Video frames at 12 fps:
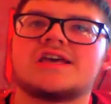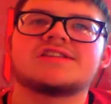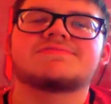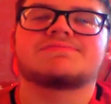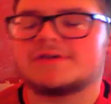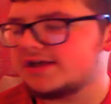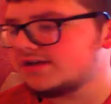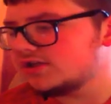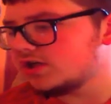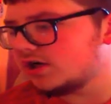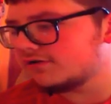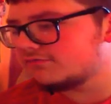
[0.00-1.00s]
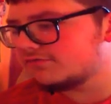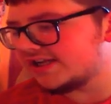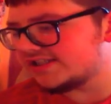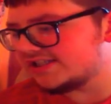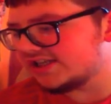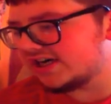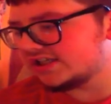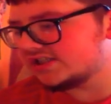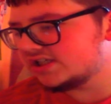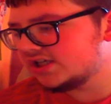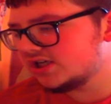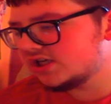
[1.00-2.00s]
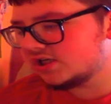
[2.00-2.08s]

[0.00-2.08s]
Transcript: is not a great start